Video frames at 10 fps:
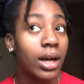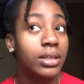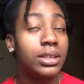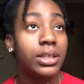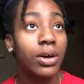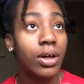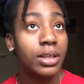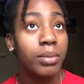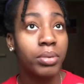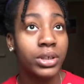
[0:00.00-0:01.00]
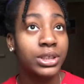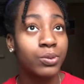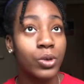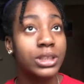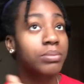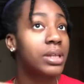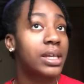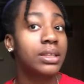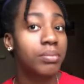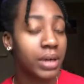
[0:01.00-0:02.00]
The other person wasn't
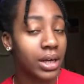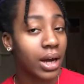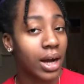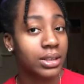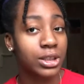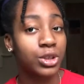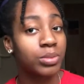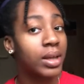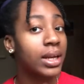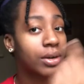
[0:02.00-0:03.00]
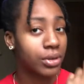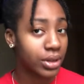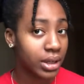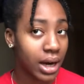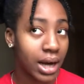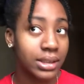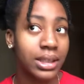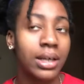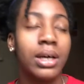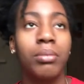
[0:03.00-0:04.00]
playing the main character. She was playing another character.